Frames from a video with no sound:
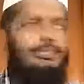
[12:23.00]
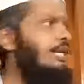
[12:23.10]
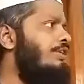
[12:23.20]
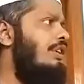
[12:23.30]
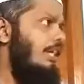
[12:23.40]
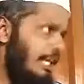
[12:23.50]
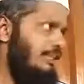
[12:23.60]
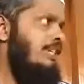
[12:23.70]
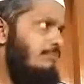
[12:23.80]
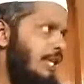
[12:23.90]
peace.
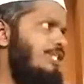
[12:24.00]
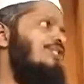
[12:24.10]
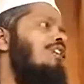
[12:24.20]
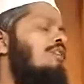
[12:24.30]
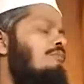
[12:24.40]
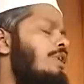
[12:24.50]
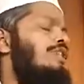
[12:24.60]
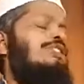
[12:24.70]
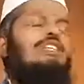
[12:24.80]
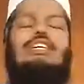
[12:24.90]
Yes, peace,
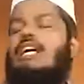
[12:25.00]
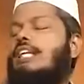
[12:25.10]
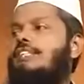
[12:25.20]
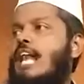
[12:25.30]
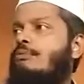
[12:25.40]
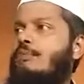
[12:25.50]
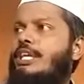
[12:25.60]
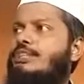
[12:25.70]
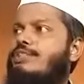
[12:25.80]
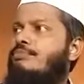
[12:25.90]
peace. Assalamu
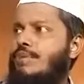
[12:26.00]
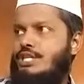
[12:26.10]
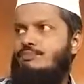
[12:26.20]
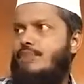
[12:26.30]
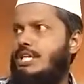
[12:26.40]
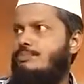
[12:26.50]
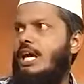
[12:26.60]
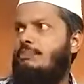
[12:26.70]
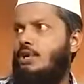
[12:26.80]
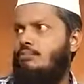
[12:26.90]
means peace. Peace be
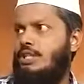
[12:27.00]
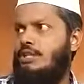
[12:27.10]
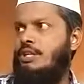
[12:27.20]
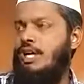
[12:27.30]
upon me.